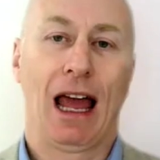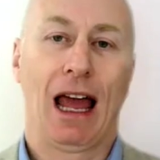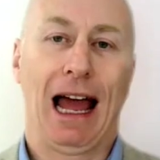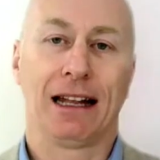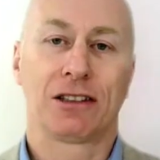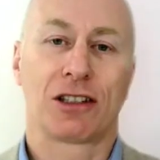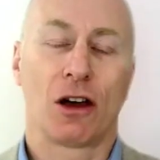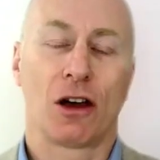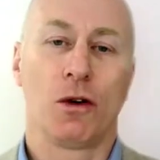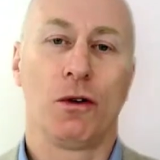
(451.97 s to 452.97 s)
and
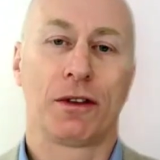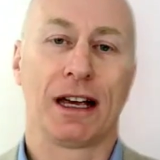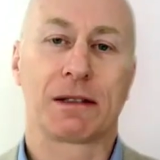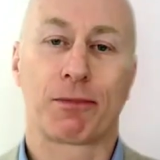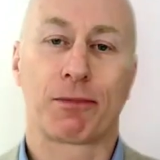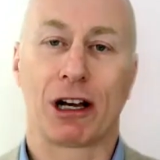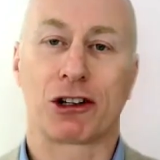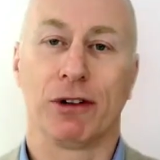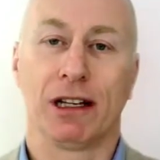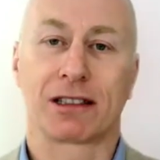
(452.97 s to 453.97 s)
so there's
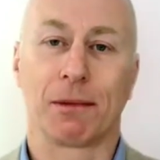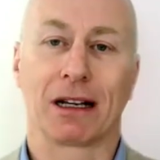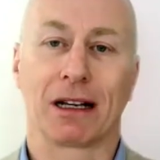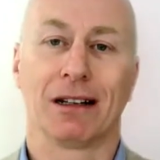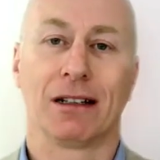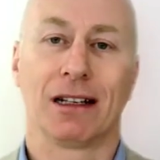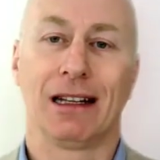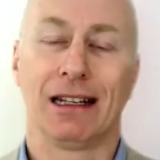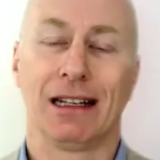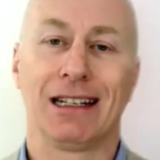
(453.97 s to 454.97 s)
pressure. It's something that
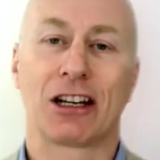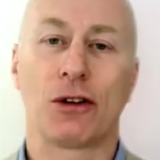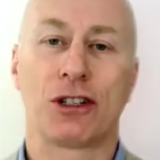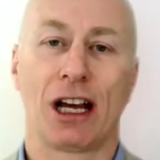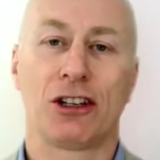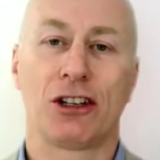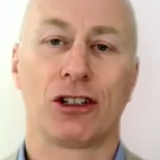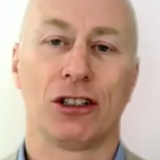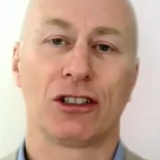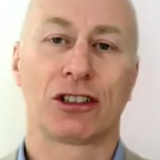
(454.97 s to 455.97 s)
the
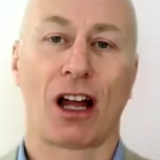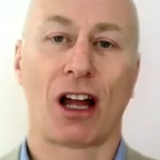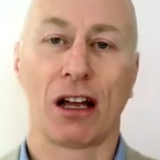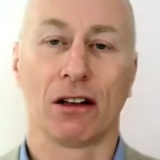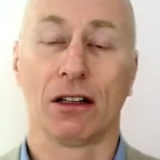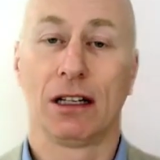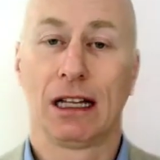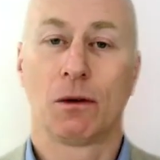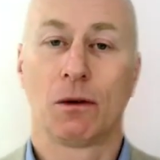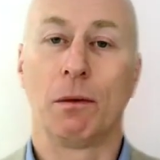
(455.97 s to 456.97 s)
negotiation style
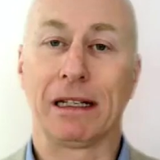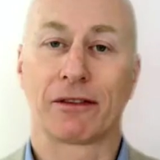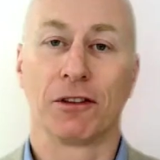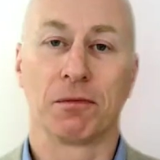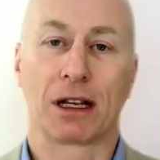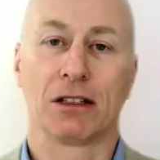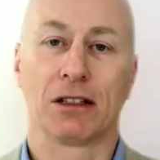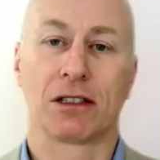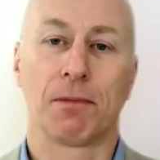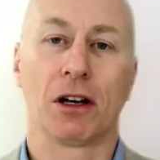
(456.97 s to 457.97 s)
will be different because
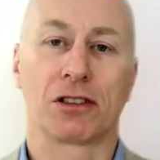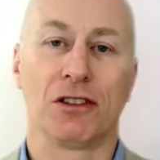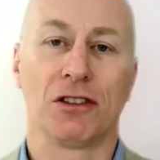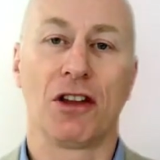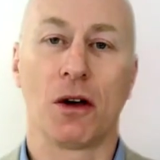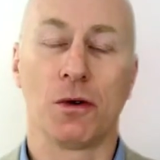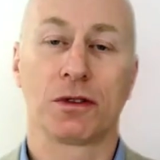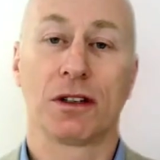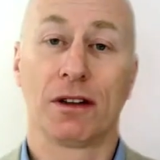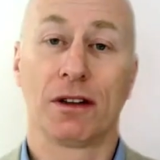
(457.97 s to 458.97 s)
the person
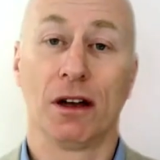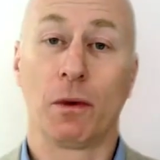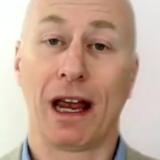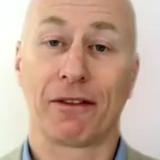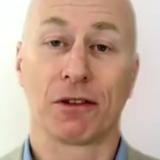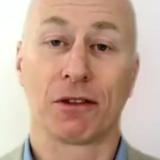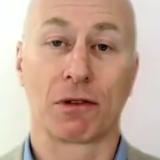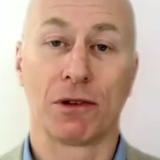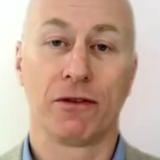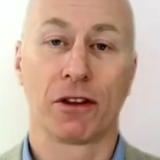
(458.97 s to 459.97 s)
knows that we have to
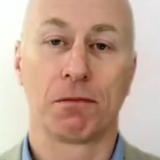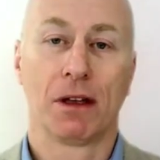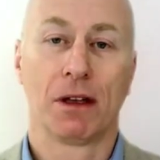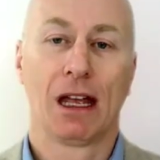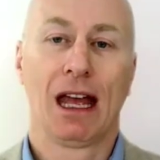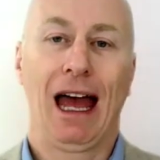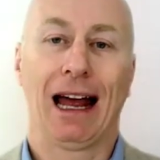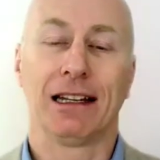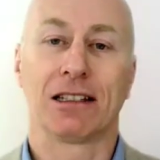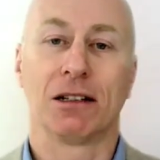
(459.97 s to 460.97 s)
remove them
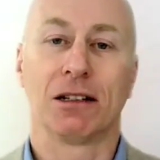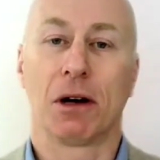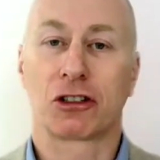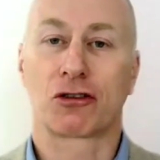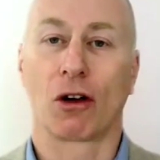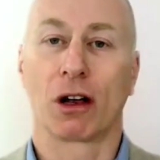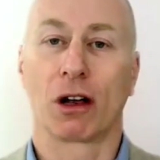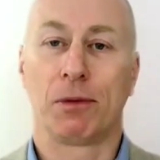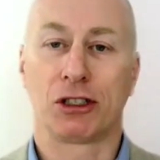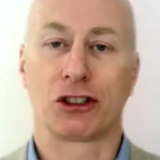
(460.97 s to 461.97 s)
and is in a much stronger
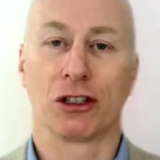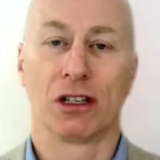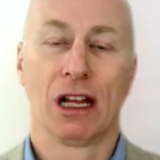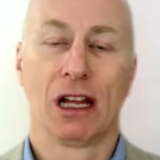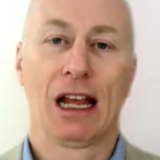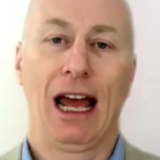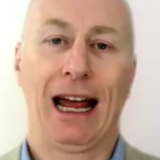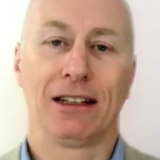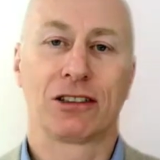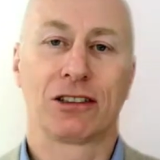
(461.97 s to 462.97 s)
position.
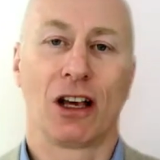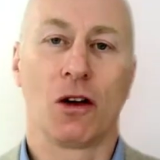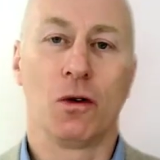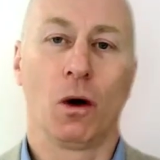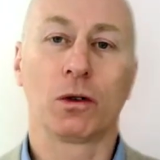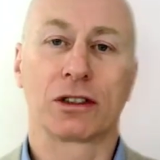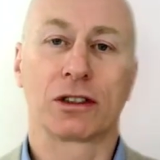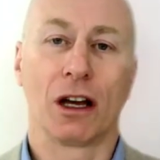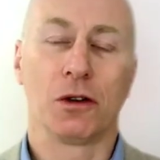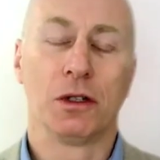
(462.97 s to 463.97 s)
And so
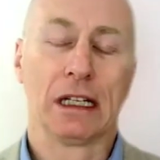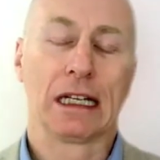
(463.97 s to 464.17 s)
also,